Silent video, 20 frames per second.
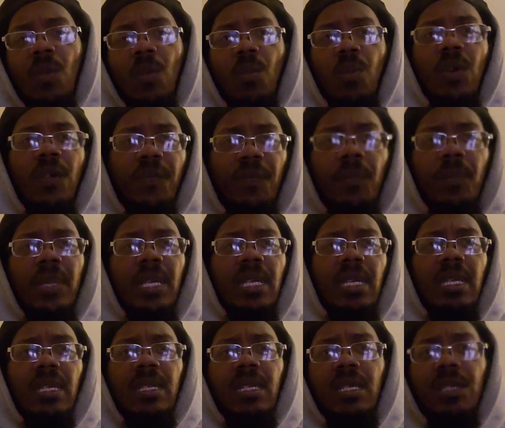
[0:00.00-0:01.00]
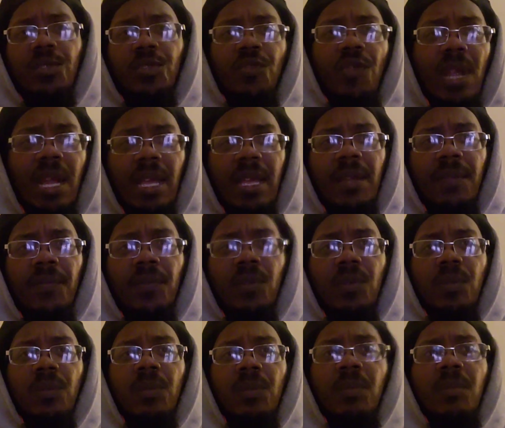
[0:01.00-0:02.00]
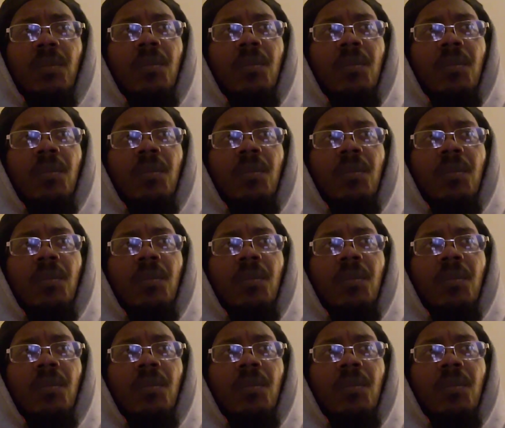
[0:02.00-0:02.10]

with me to travel,